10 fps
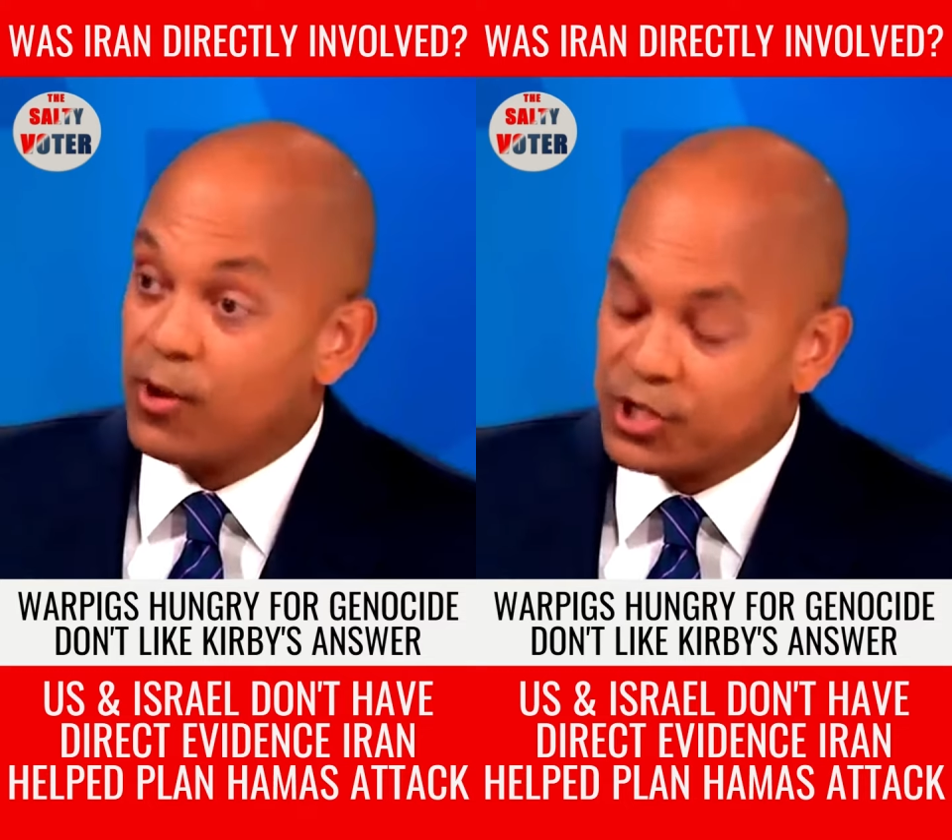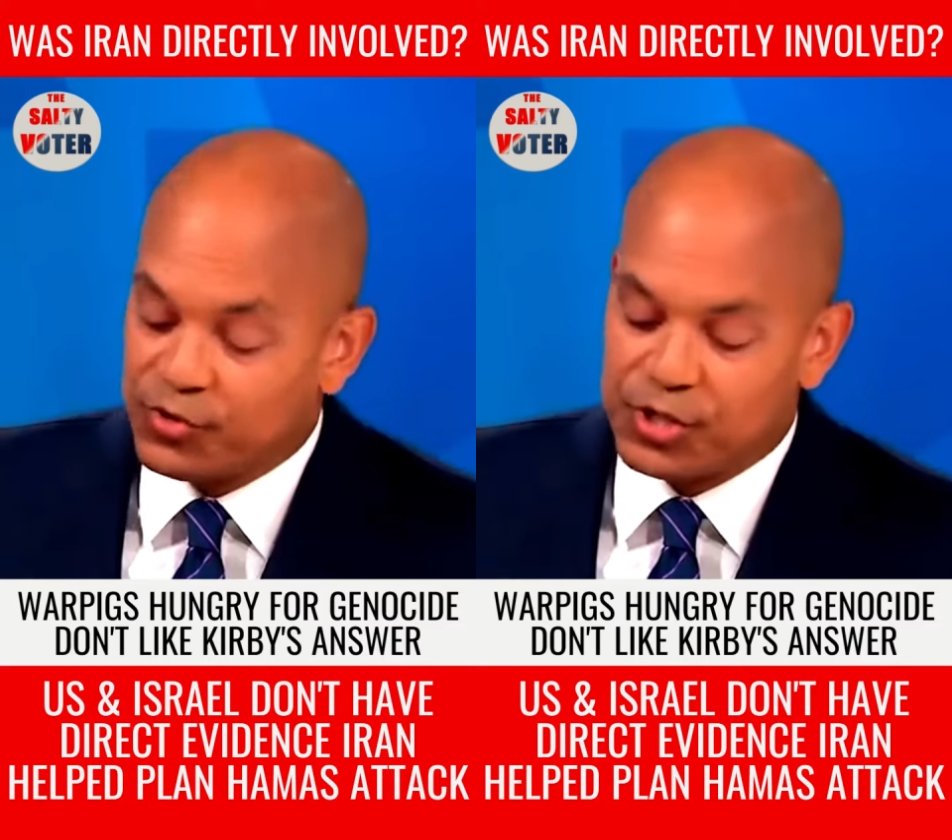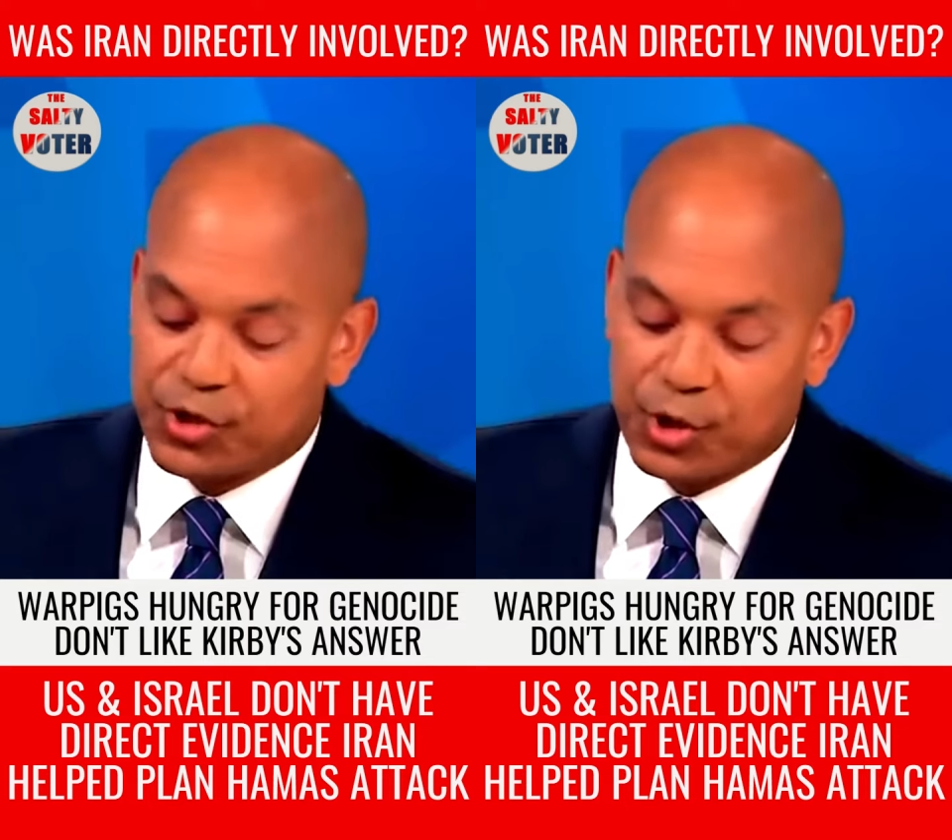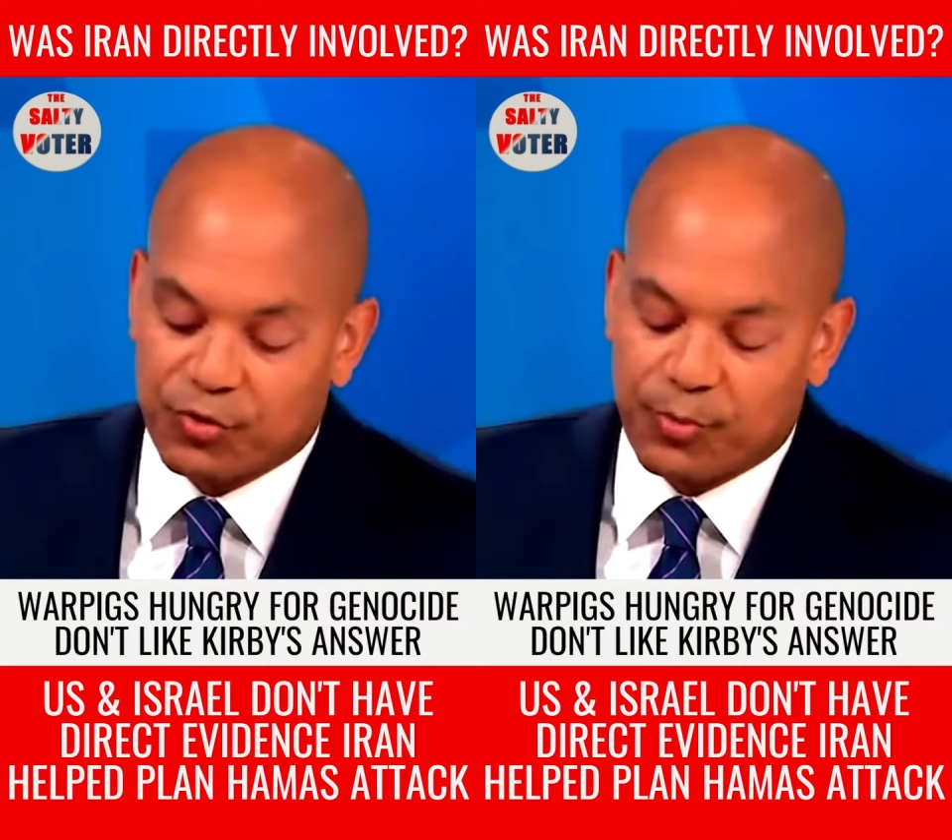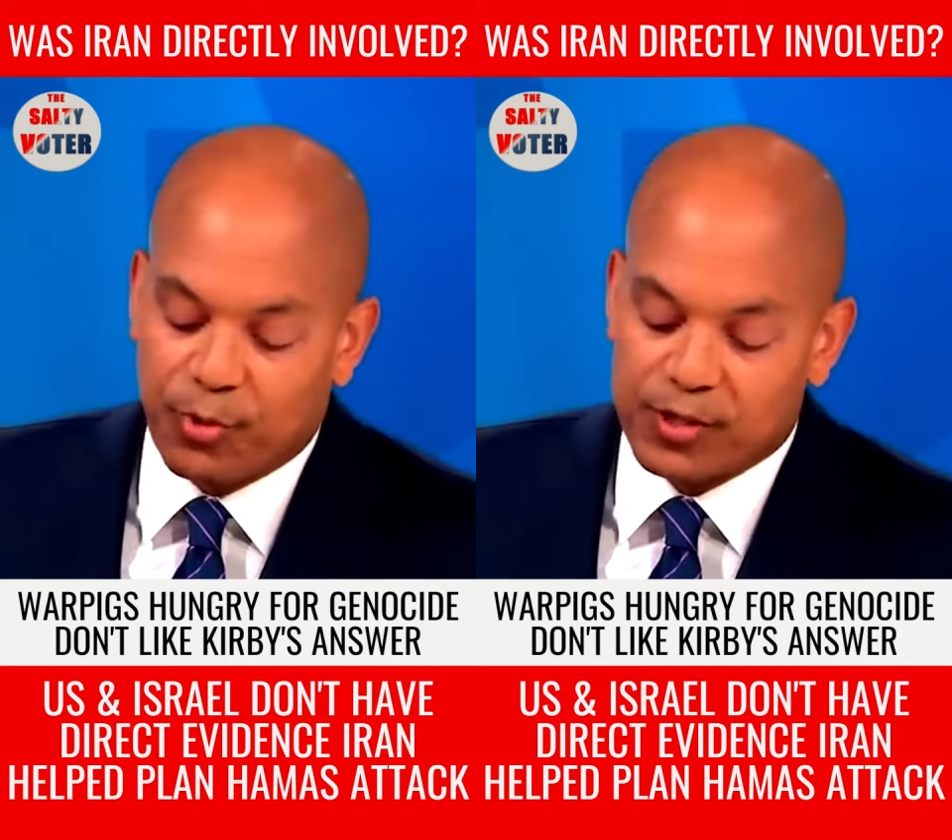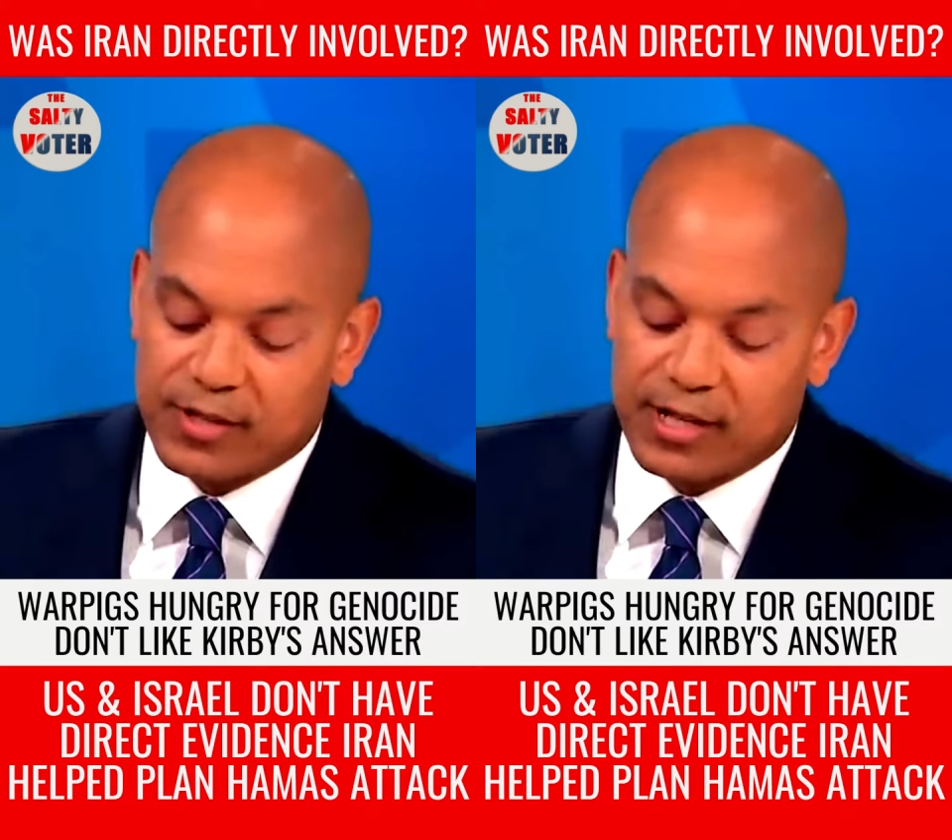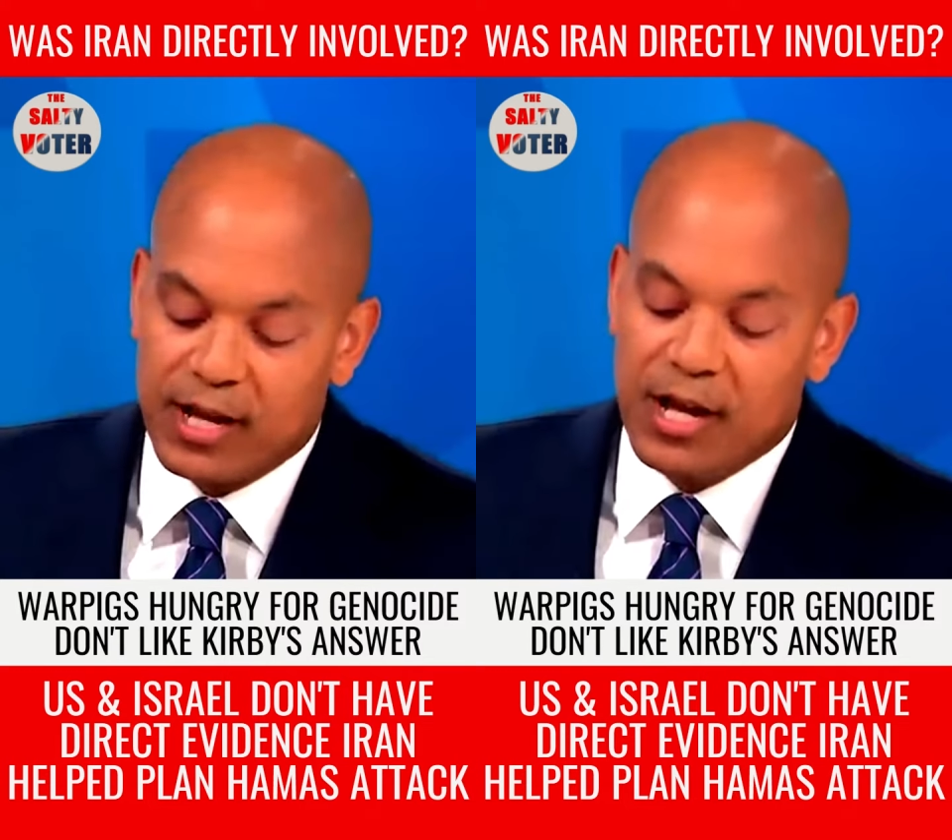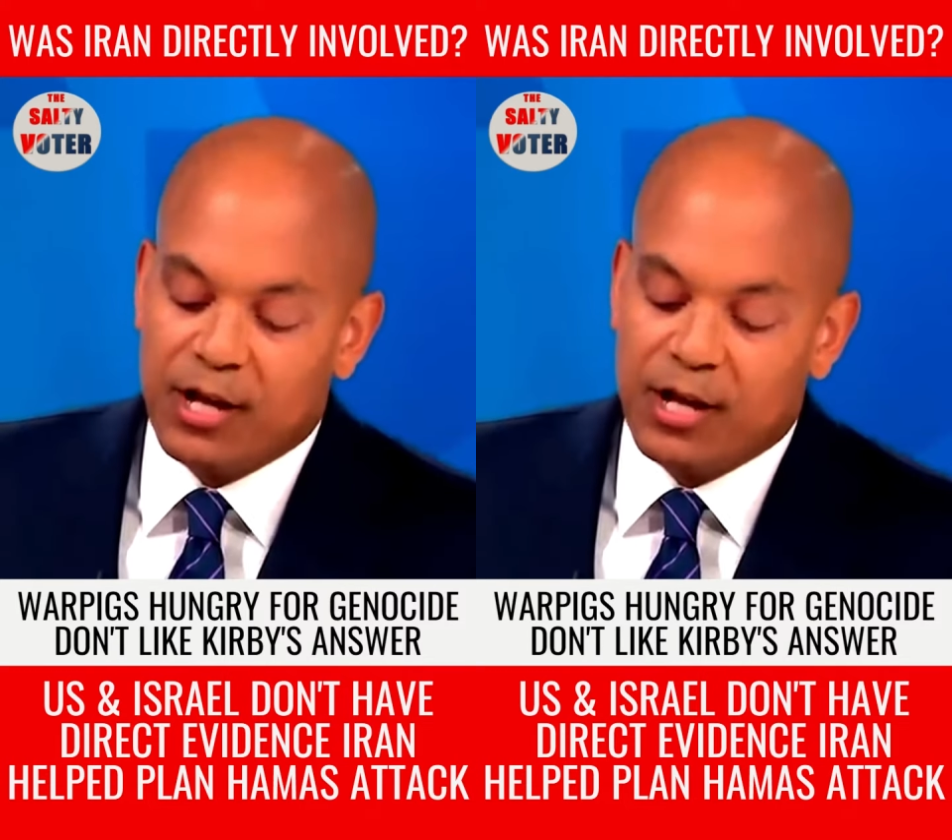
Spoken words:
The Wall Street Journal reports that